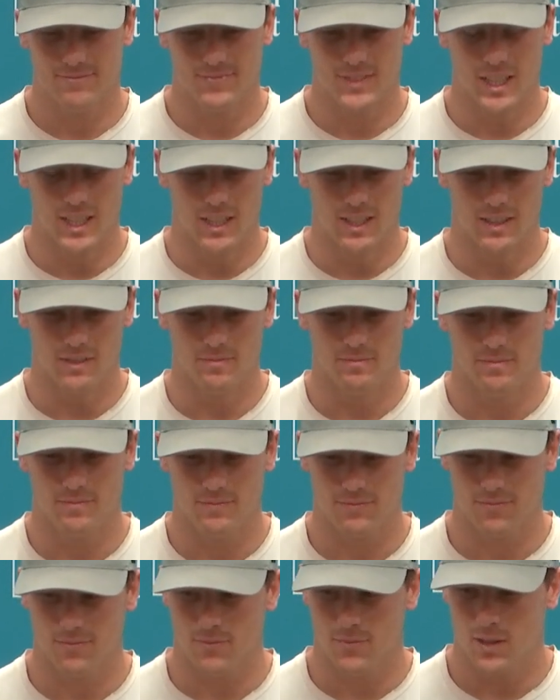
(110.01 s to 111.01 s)
Yeah.
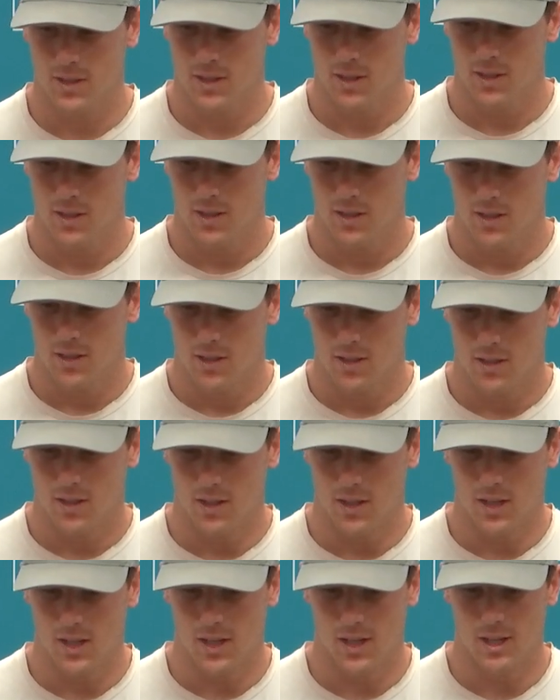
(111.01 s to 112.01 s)

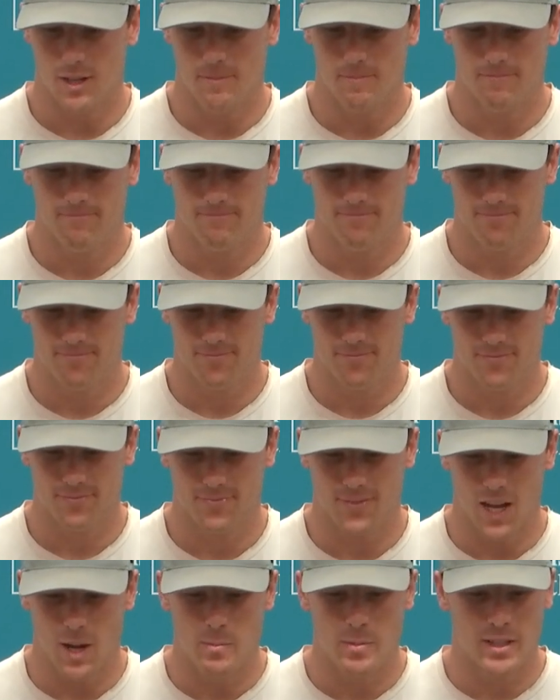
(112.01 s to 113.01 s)

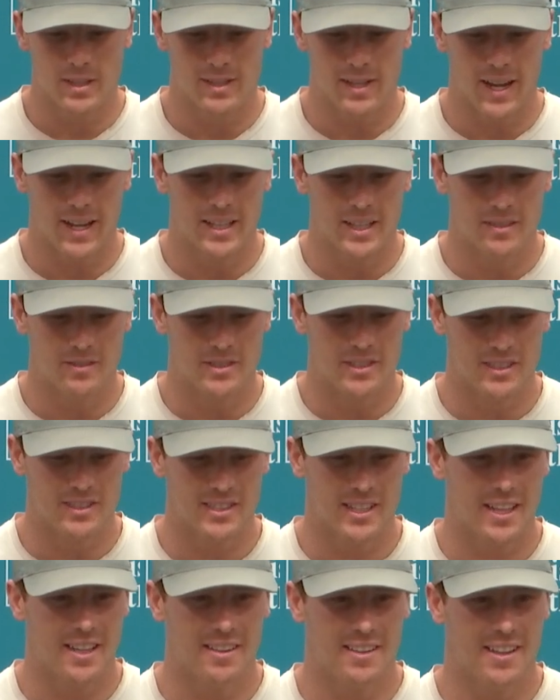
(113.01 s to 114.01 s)
I'd be naive to
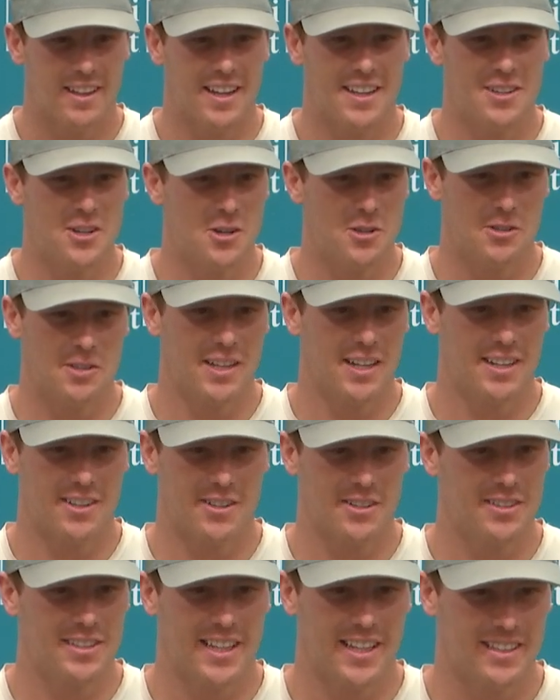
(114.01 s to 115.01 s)
say that I know like
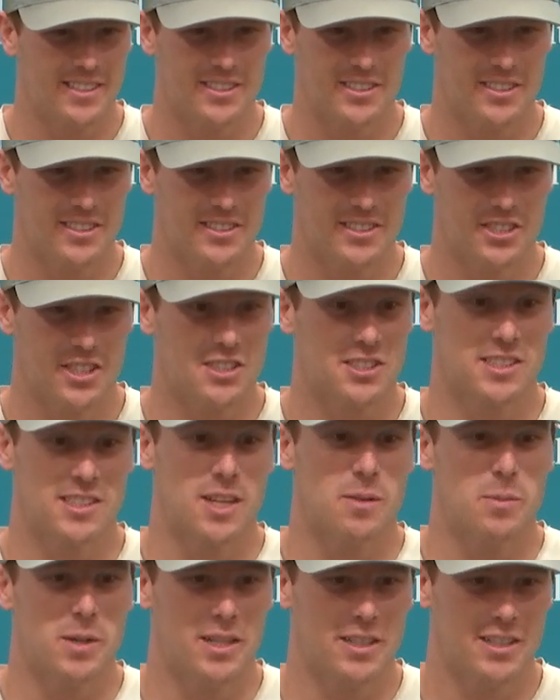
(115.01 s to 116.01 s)
all the answers just because
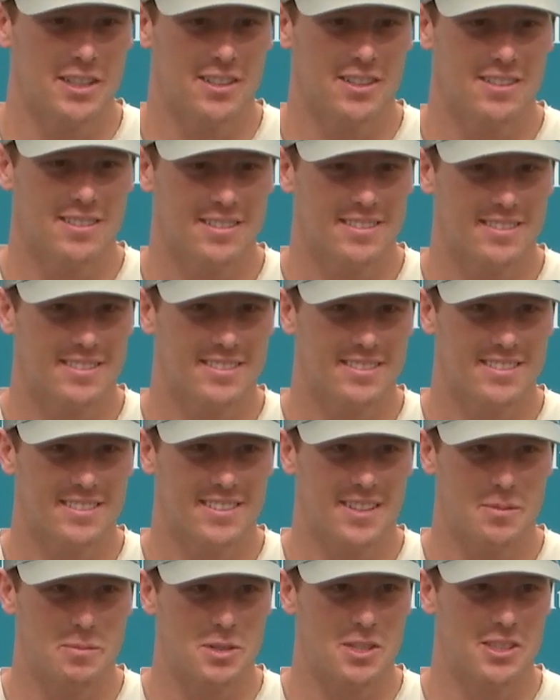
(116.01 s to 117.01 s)
I've been here.
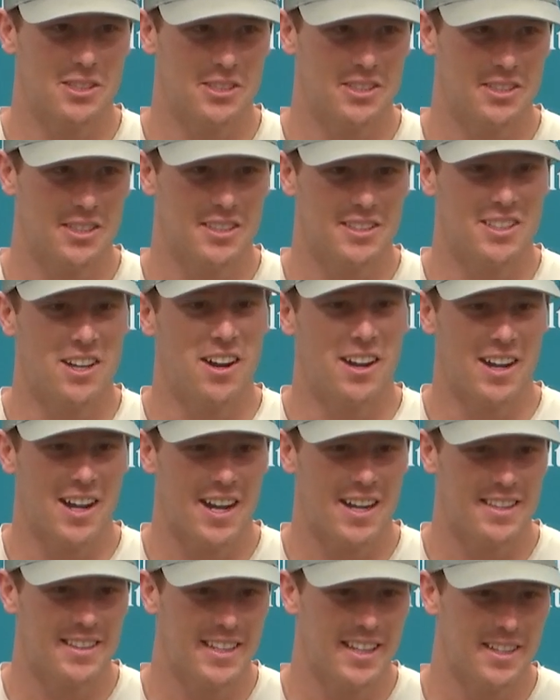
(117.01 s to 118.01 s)
I'm still a young
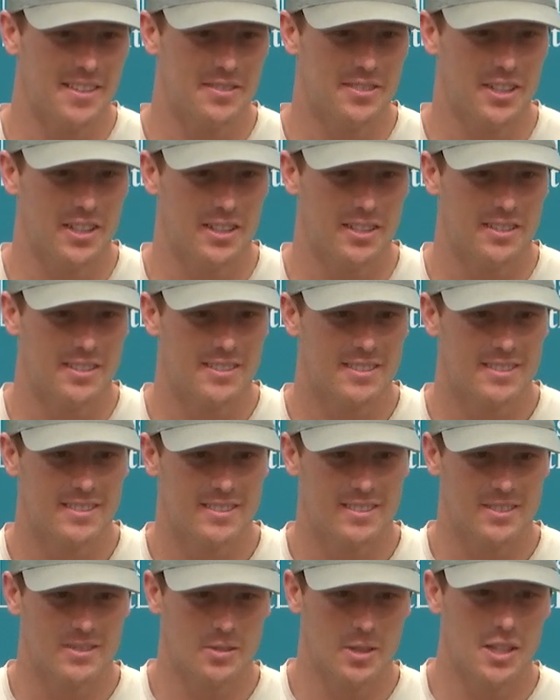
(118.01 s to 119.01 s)
guy in the NFL
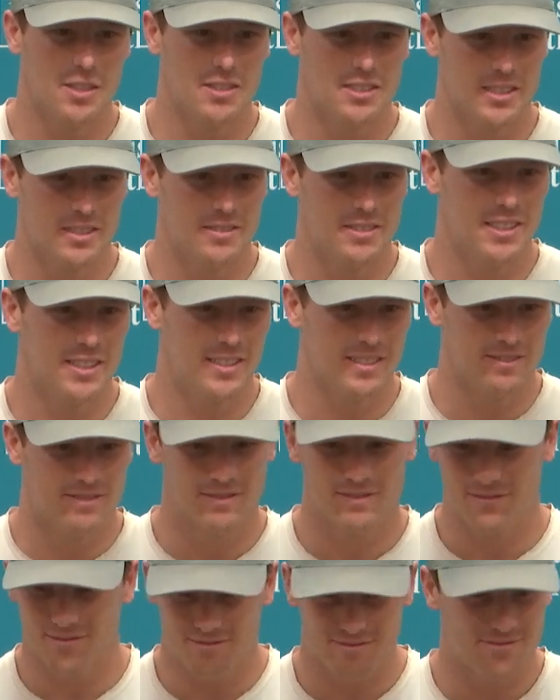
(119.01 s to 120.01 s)
relative to
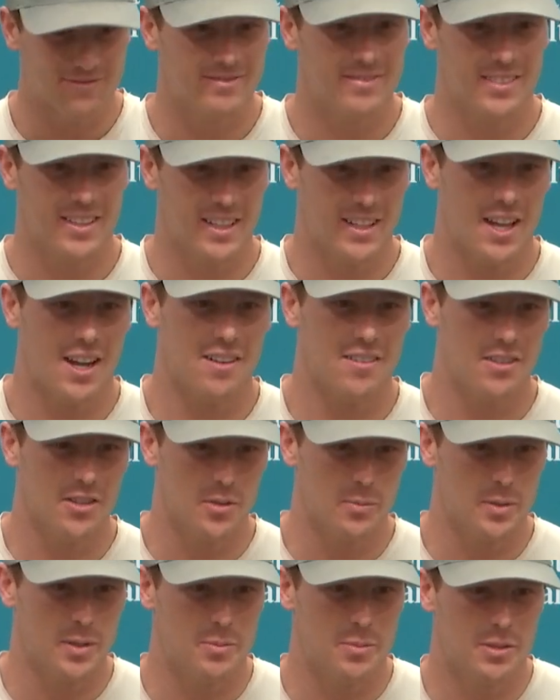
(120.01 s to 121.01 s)
a lot of
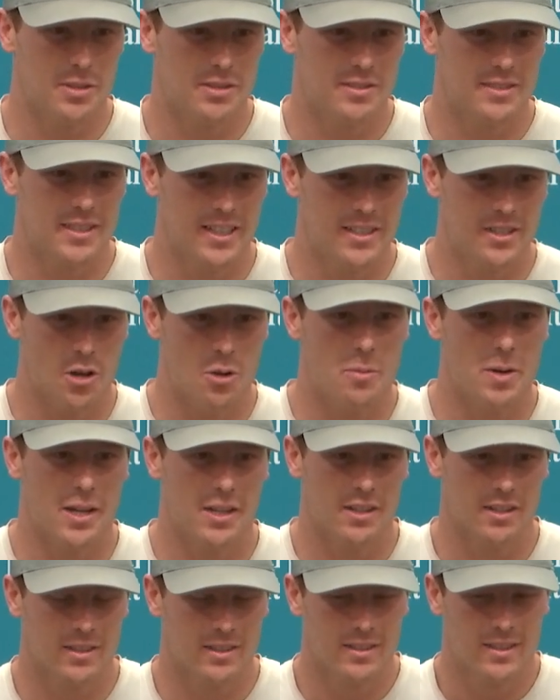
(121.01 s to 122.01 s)
other people that know
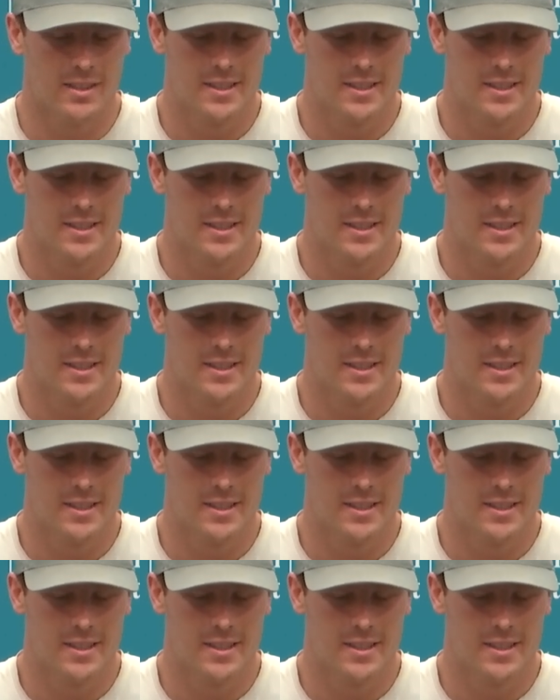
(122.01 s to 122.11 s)
better.